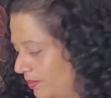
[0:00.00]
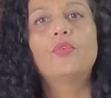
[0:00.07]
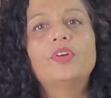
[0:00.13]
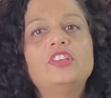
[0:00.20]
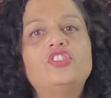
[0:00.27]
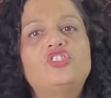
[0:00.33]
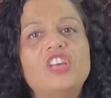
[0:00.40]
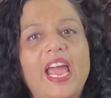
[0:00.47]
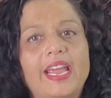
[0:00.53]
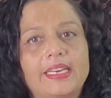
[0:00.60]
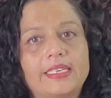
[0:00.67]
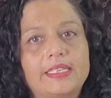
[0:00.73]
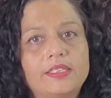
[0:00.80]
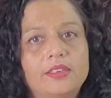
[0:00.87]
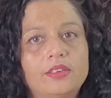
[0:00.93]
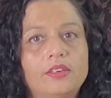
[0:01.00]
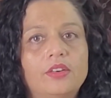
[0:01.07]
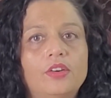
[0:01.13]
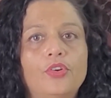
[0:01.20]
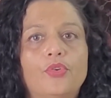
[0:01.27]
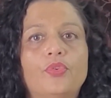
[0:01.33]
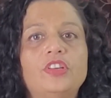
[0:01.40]
Reject,
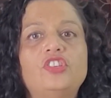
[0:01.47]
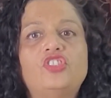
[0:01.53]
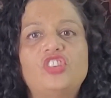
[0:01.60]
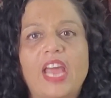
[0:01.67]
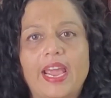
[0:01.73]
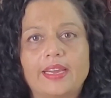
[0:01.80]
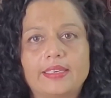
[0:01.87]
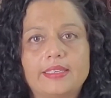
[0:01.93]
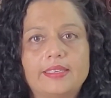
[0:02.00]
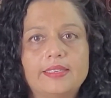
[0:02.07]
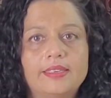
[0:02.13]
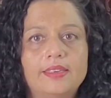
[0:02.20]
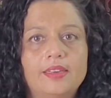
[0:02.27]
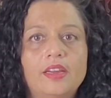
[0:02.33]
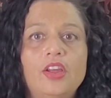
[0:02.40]
reject,